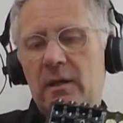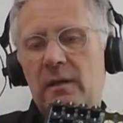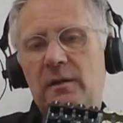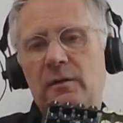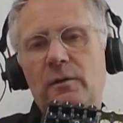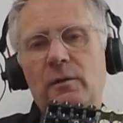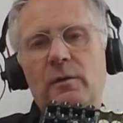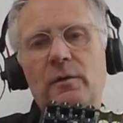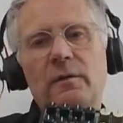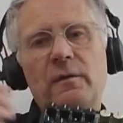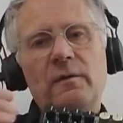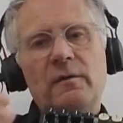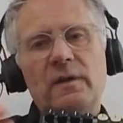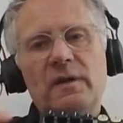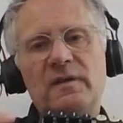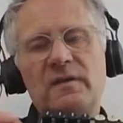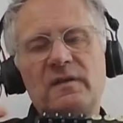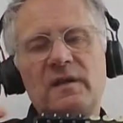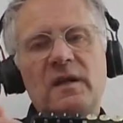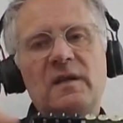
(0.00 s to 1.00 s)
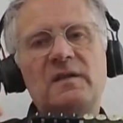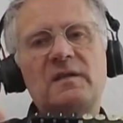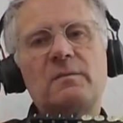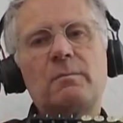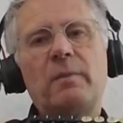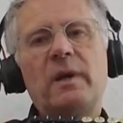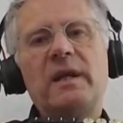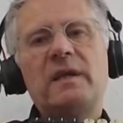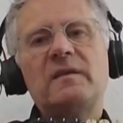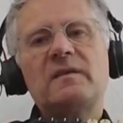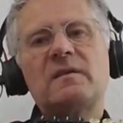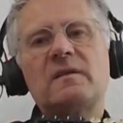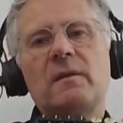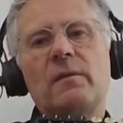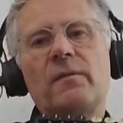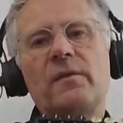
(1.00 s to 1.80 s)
It splits